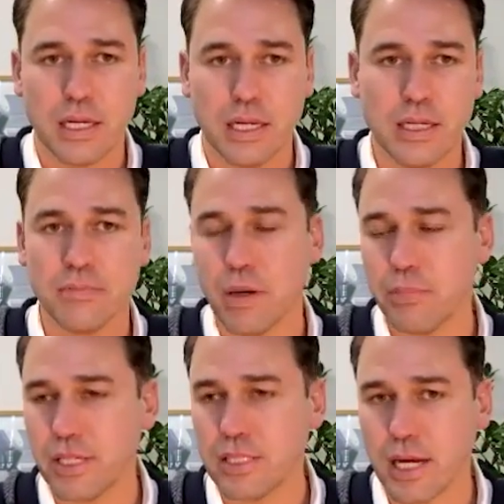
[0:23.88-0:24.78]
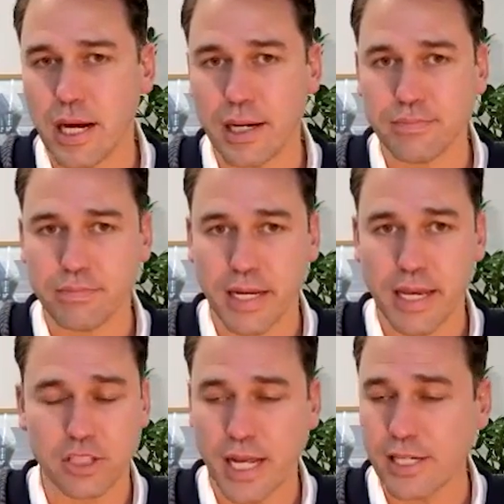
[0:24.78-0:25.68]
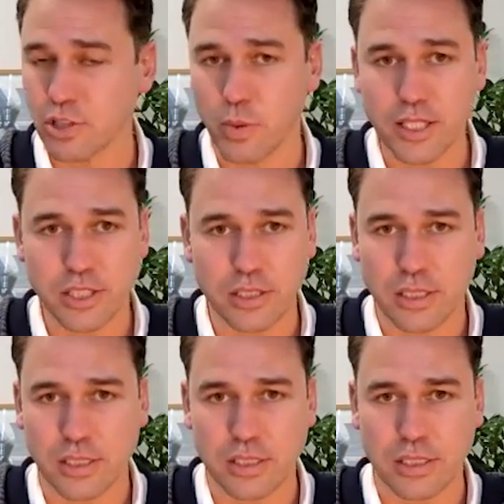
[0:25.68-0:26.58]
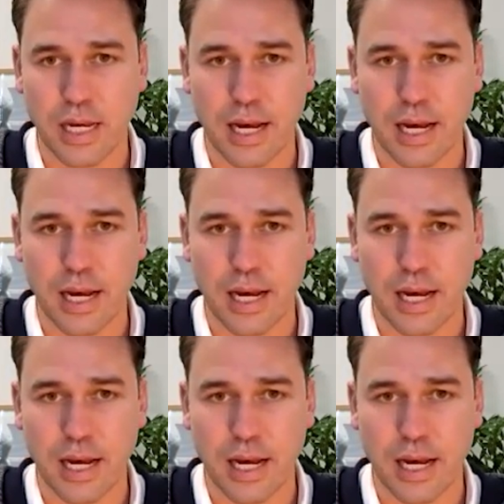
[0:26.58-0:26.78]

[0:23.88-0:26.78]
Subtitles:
But please, again, just ask your questions because